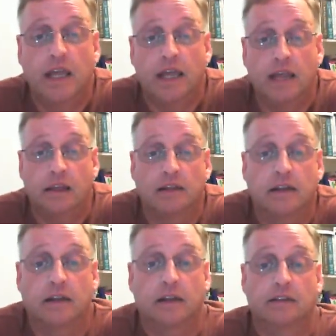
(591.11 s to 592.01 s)
And
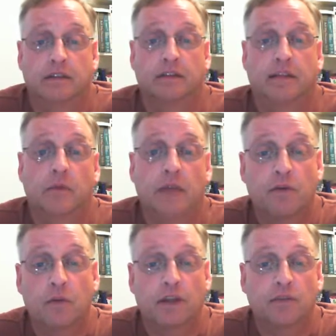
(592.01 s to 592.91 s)
that way
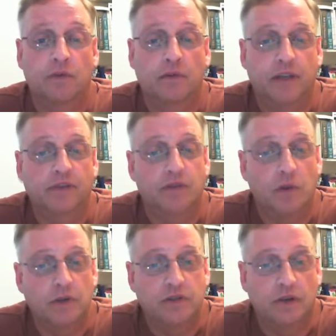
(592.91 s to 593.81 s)
everyone can sort of get to
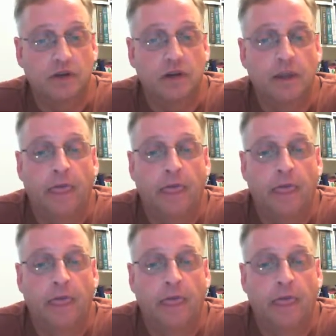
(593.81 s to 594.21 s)
know each other.